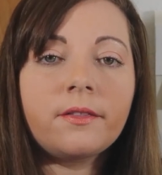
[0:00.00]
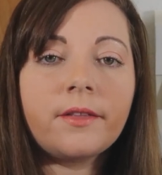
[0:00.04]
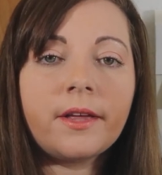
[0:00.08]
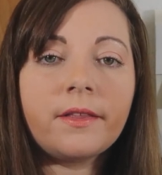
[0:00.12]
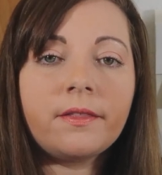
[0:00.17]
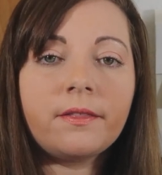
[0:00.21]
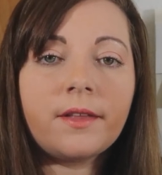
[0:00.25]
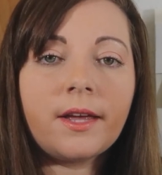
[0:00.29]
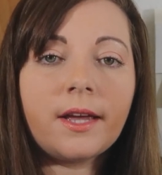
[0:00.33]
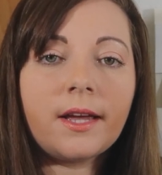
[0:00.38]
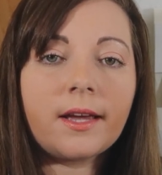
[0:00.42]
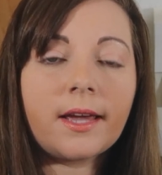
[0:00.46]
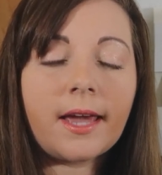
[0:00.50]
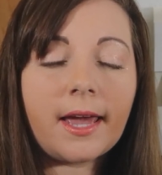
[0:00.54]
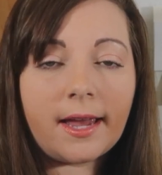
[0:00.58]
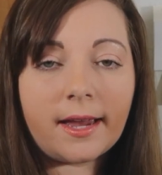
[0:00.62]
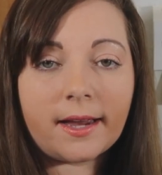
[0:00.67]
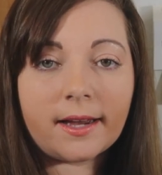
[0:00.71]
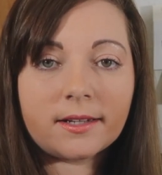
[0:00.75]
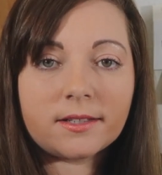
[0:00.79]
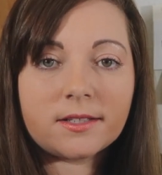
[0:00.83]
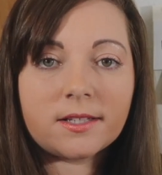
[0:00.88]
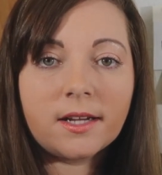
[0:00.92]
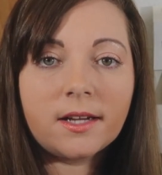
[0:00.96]
then they
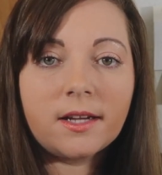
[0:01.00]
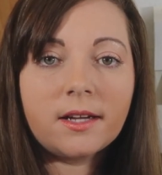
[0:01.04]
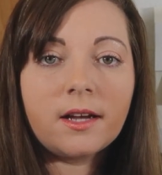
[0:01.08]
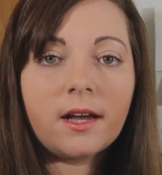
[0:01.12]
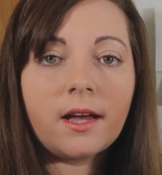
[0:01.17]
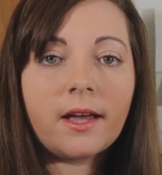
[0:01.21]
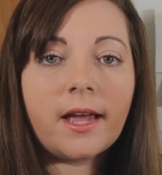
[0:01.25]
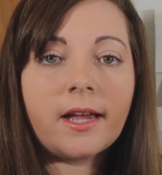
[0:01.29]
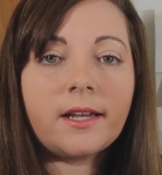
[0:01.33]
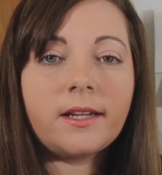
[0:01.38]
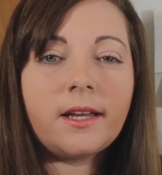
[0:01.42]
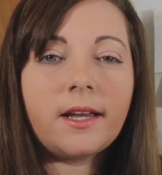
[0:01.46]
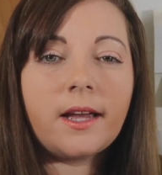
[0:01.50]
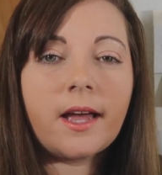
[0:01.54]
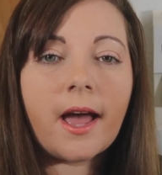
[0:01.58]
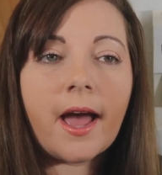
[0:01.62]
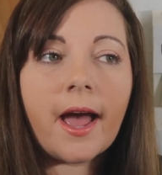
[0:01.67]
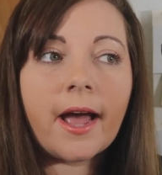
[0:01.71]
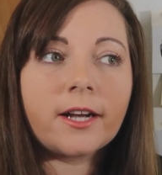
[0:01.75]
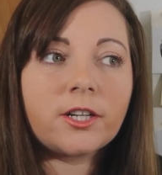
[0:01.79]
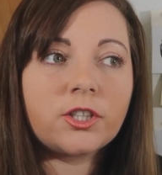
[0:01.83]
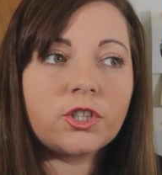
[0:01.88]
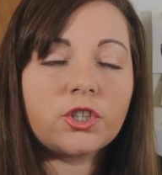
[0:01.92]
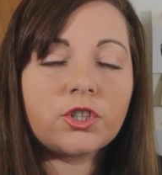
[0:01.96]
can't. Any
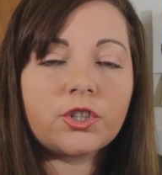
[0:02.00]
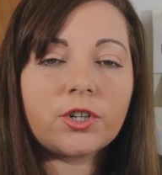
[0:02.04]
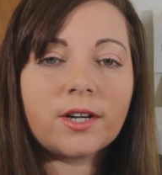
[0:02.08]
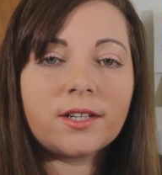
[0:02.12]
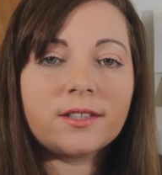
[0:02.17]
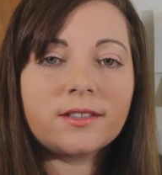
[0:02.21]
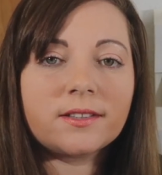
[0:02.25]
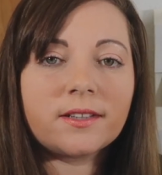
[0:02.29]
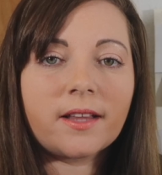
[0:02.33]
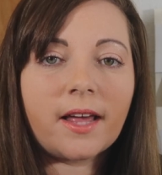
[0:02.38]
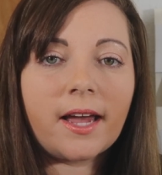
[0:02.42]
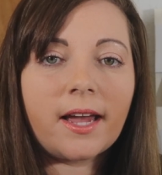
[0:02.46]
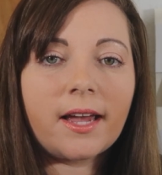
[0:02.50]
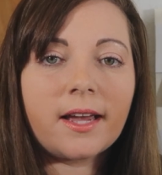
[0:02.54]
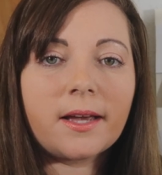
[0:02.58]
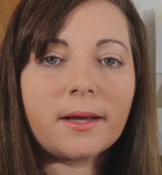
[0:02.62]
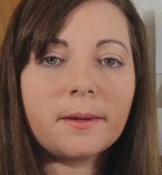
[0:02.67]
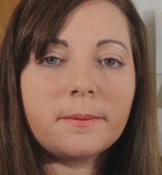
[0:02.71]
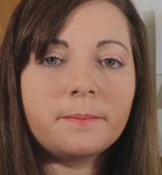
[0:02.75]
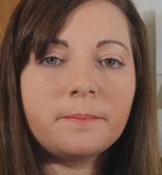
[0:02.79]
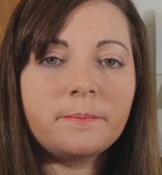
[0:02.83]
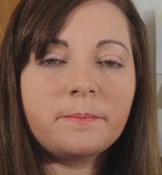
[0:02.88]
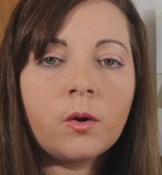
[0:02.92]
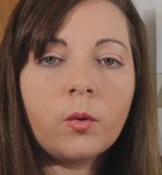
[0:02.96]
extras,
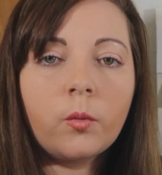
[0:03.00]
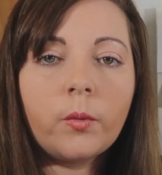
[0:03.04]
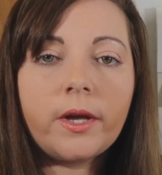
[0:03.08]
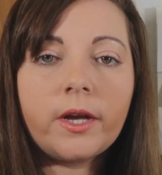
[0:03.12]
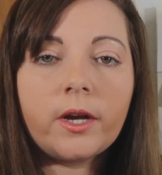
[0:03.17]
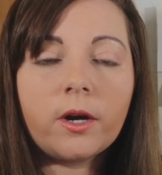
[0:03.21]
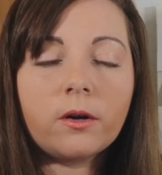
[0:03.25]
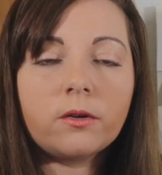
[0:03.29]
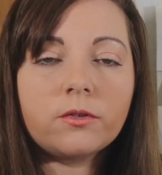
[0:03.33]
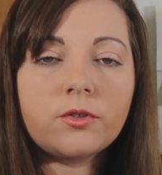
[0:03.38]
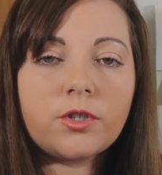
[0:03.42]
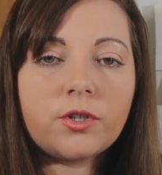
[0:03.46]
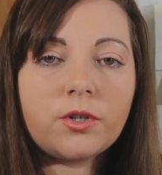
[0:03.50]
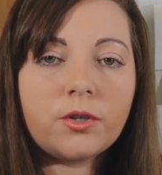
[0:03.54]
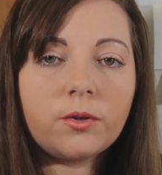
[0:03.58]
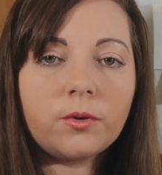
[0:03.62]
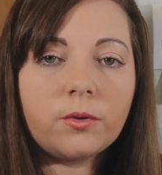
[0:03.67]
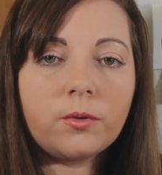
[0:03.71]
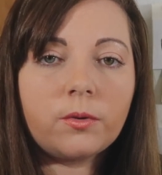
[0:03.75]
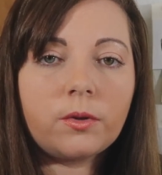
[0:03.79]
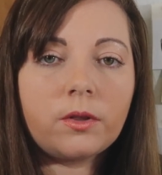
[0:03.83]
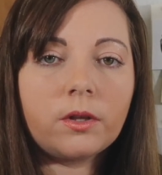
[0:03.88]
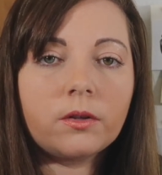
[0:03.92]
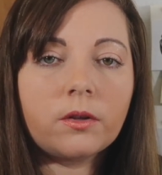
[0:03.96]
like we go
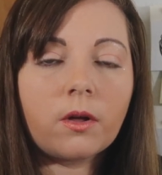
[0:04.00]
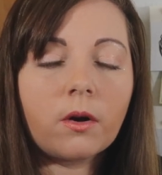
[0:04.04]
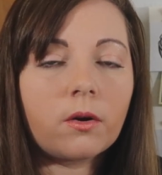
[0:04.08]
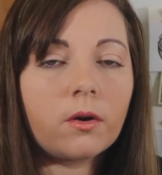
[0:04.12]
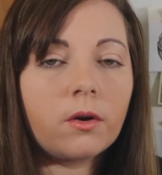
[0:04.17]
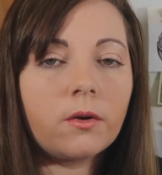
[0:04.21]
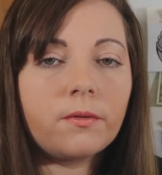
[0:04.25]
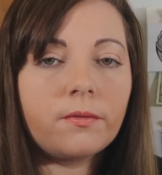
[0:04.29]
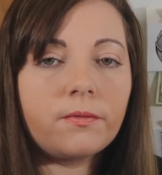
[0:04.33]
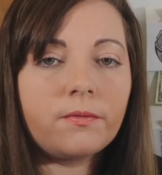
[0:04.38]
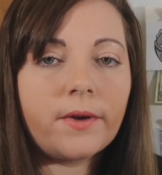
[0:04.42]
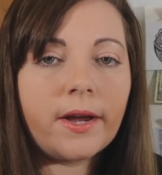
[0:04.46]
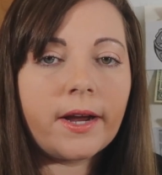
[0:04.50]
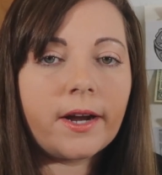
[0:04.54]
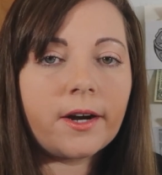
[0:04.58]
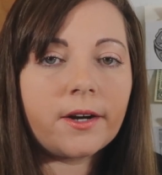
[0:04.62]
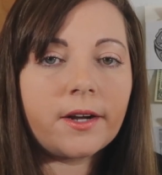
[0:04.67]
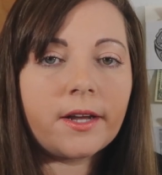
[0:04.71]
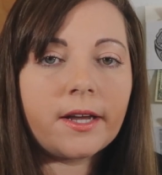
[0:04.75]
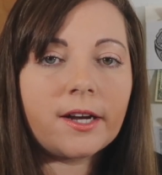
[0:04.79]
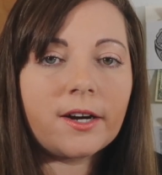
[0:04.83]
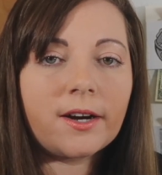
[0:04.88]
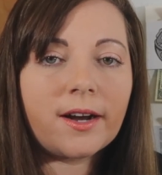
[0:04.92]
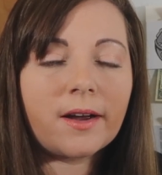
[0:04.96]
to the local
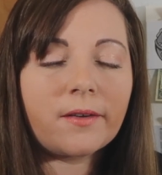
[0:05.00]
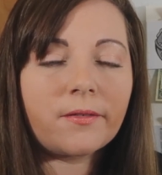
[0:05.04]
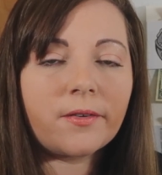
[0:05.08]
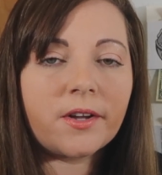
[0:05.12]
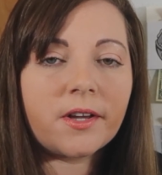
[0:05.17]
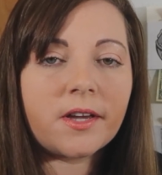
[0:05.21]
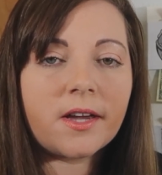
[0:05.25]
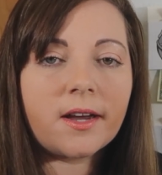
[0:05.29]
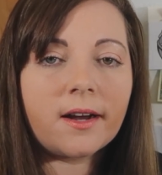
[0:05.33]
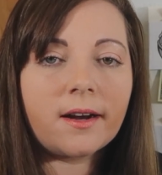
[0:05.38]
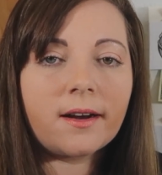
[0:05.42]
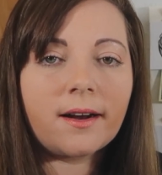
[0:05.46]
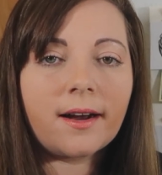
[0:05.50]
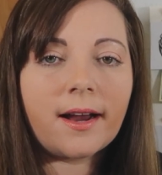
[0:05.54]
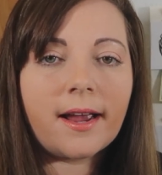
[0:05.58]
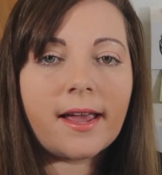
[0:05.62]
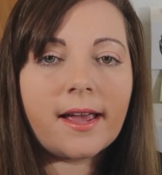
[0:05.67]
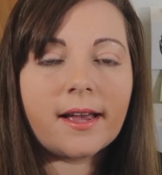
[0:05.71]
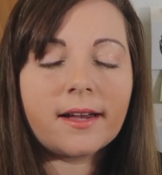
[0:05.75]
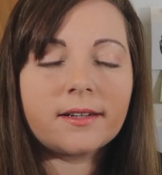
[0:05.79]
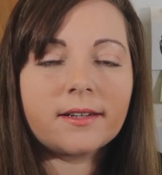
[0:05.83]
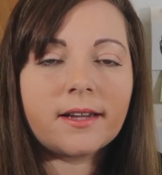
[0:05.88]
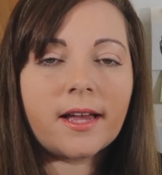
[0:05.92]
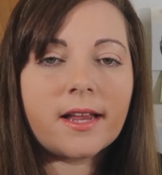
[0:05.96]
fair here every year,
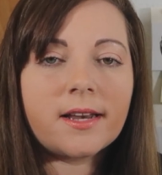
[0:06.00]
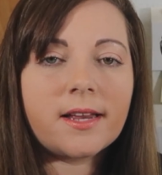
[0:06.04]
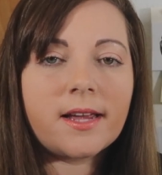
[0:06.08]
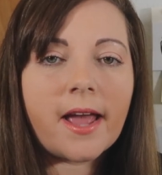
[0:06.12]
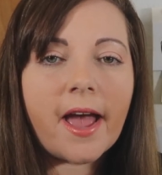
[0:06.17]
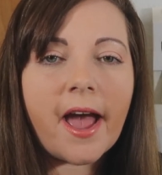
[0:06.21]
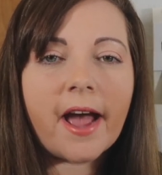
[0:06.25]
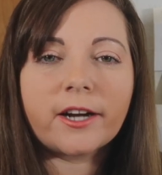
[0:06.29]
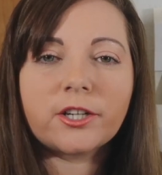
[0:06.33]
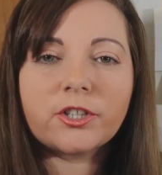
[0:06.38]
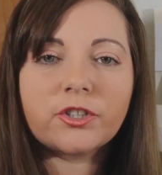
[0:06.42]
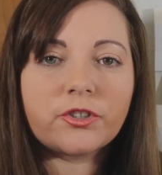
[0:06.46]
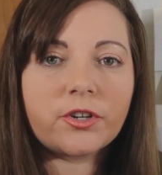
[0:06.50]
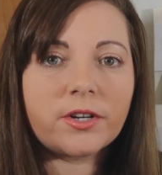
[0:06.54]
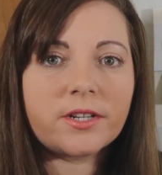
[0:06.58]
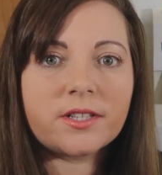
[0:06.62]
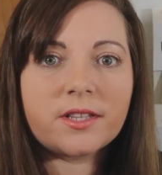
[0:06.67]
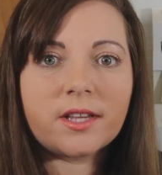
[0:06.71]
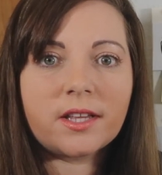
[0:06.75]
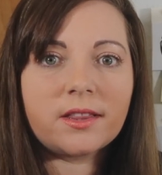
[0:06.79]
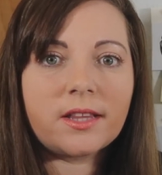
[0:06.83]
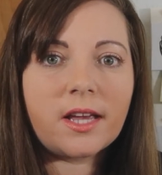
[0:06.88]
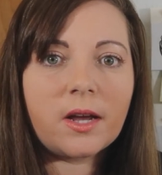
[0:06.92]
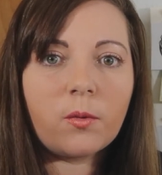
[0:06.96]
and any
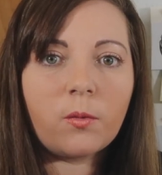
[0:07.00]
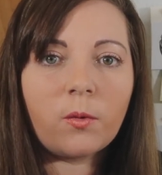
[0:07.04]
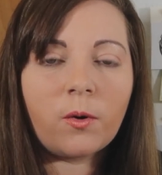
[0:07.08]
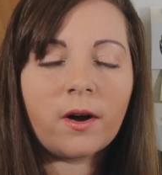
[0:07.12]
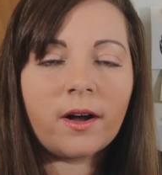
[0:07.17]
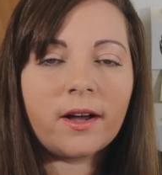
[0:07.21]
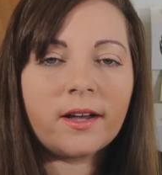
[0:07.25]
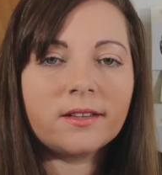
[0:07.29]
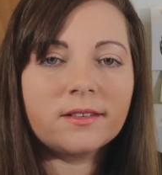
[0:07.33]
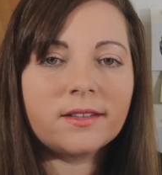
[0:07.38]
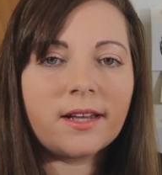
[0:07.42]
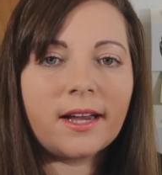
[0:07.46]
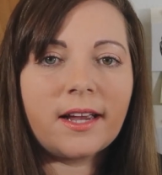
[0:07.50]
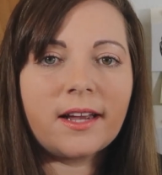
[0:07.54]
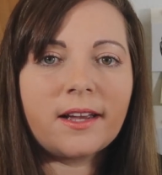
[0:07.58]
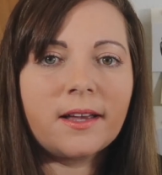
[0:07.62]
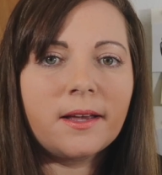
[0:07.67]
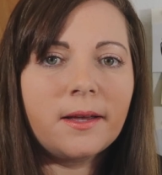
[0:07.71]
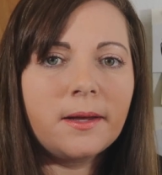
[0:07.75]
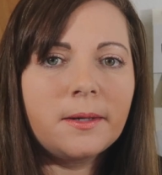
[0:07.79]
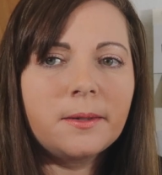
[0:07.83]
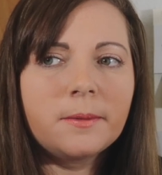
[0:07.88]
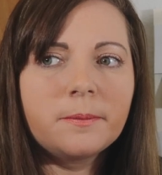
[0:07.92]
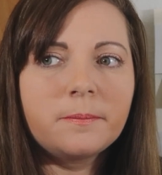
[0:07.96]
extras that they want, like